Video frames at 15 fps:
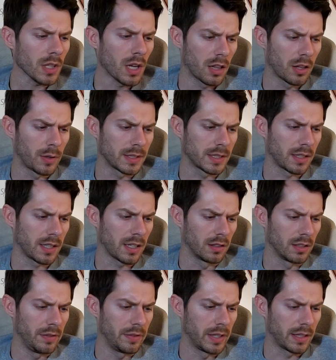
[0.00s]
Otherwise, I think I'll
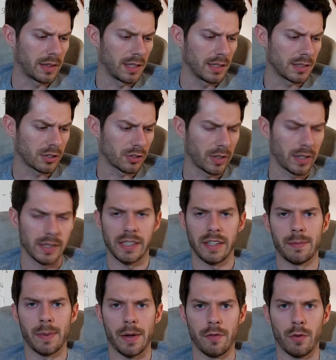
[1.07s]
leave it at this. Try to
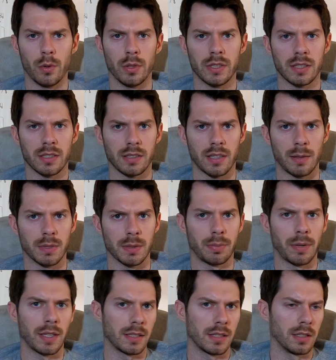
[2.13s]
save my voice. I'm
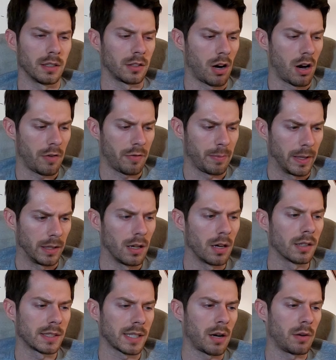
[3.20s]
surprised I didn't cough my
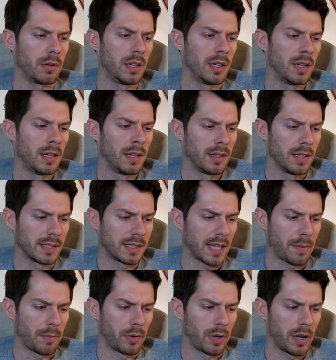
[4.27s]
lungs out this
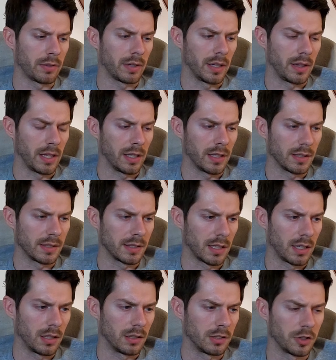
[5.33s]
time around. I think it's
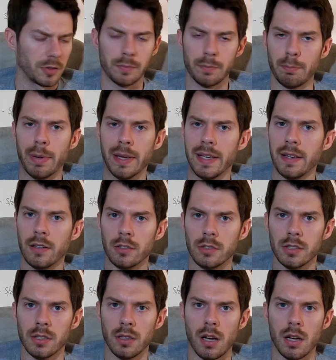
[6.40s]
just
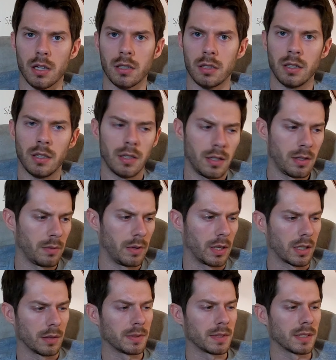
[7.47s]
beginner's luck when it
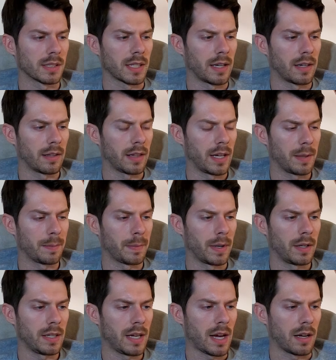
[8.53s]
comes to this kind of thing.
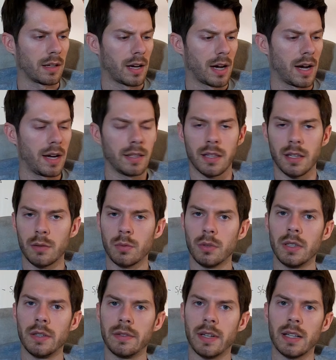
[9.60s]
But yeah, I think we'll
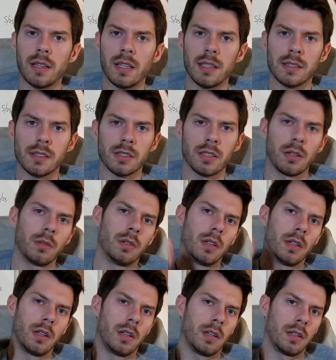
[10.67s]
leave it at this. So
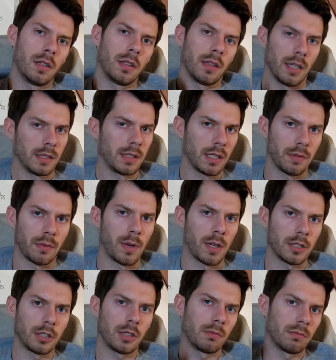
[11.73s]
thanks again for
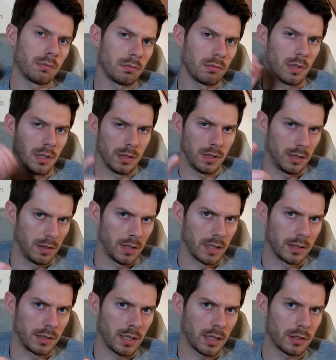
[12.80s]
watching. See you guys
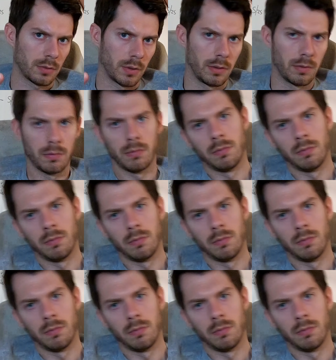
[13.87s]
in the next one.